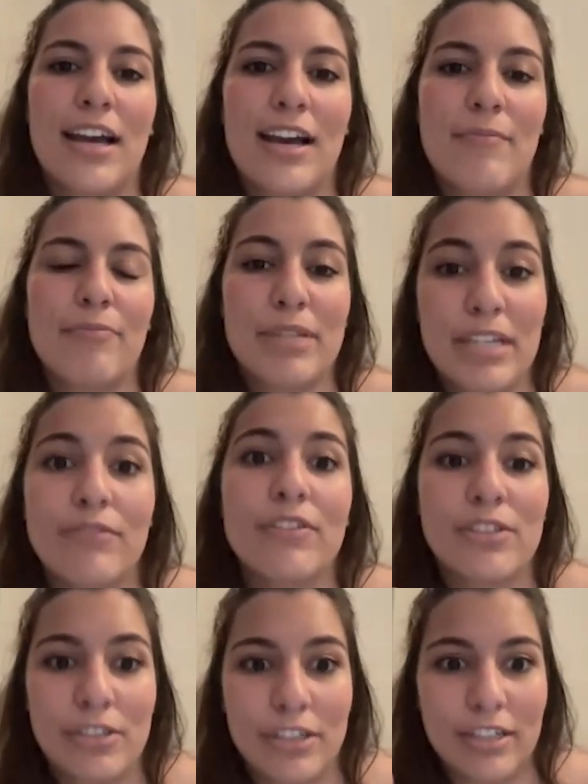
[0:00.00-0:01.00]
um, be of a
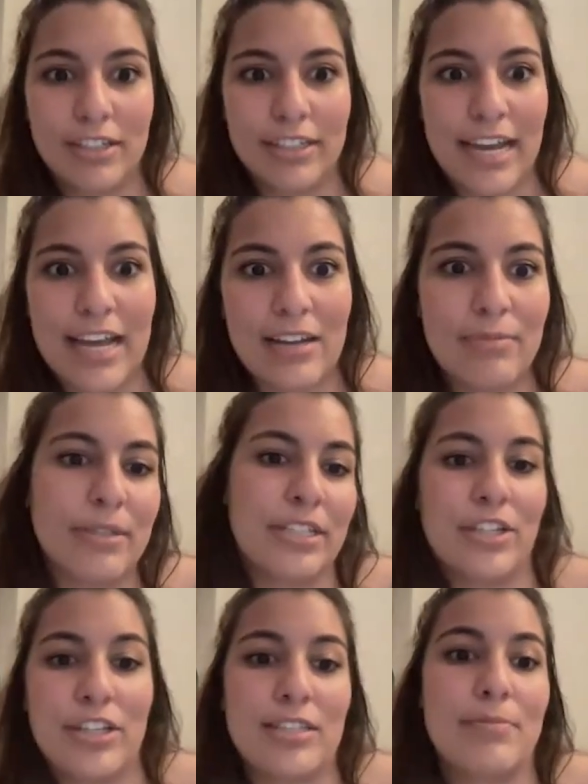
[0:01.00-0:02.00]
certain caliber.
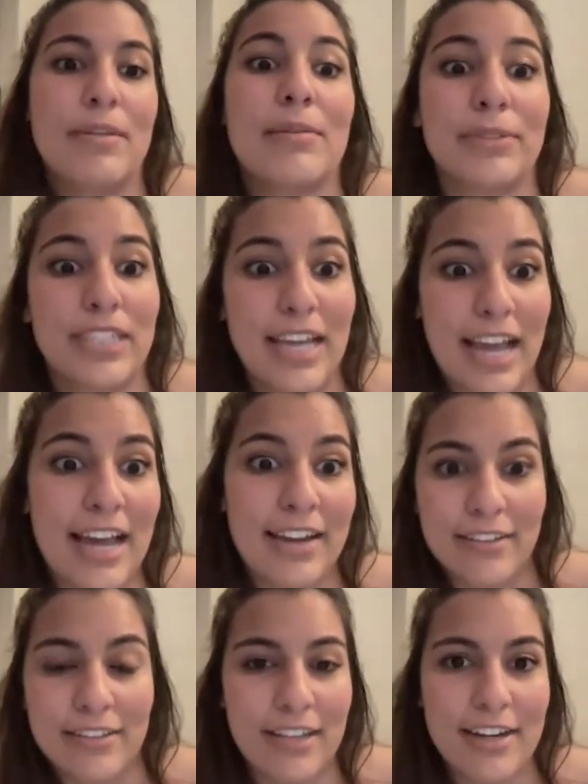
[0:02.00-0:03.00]
You need to be able to
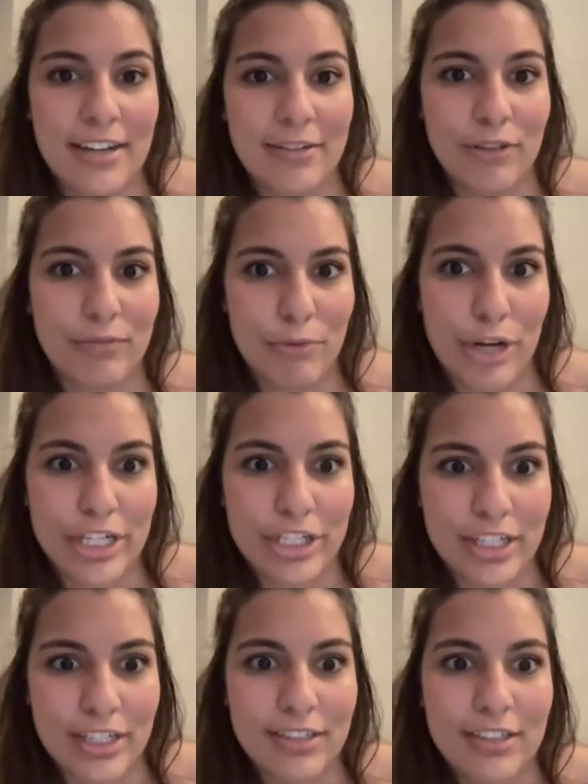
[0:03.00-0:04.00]
handle that level of
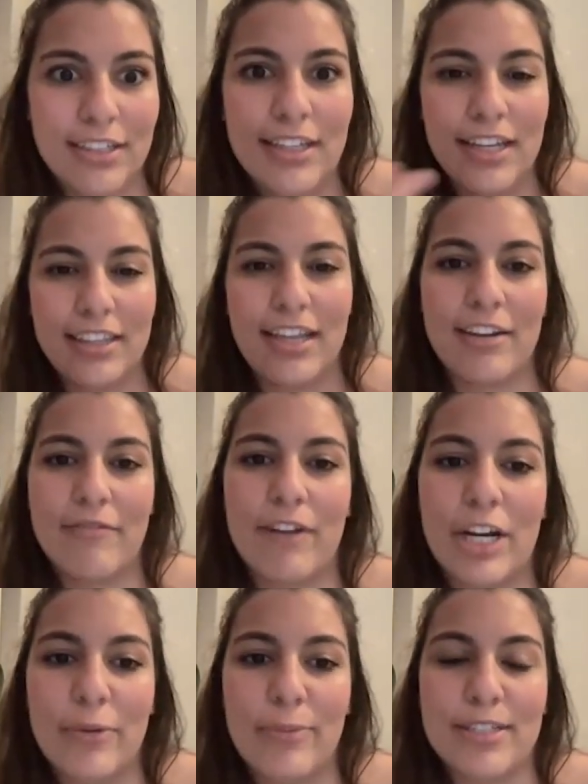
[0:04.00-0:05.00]
pressure in that
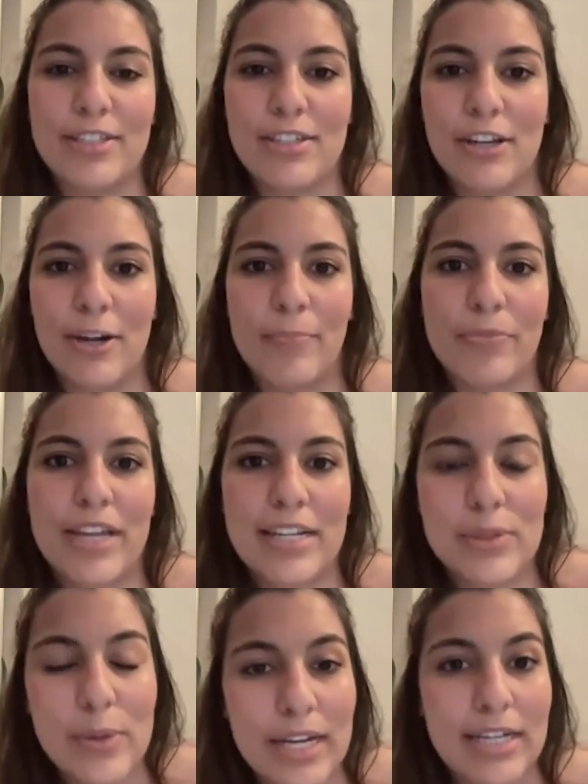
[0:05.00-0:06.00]
environment. So
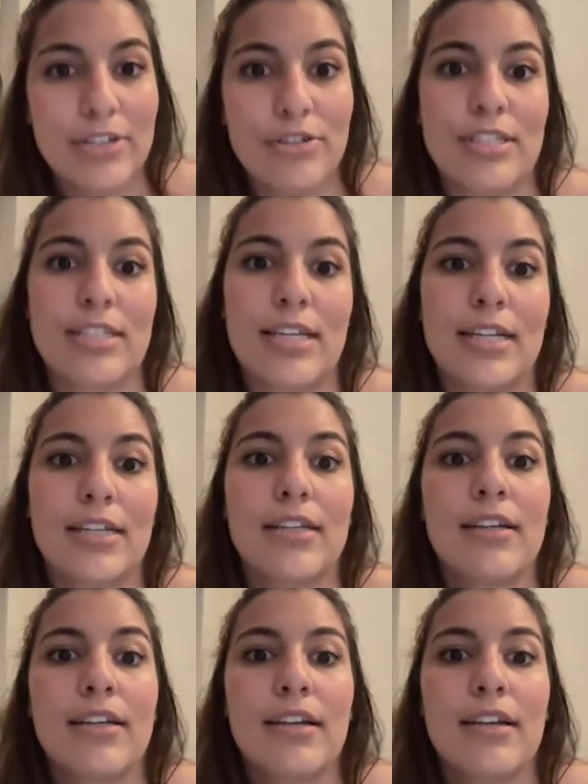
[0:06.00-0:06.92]
that's quite interesting.